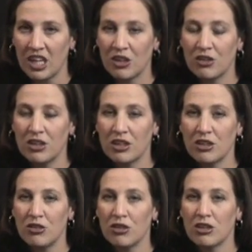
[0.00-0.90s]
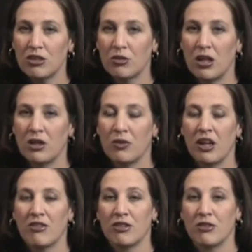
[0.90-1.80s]
In order to control the swelling, we
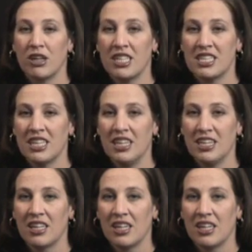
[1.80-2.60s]
have to rest it,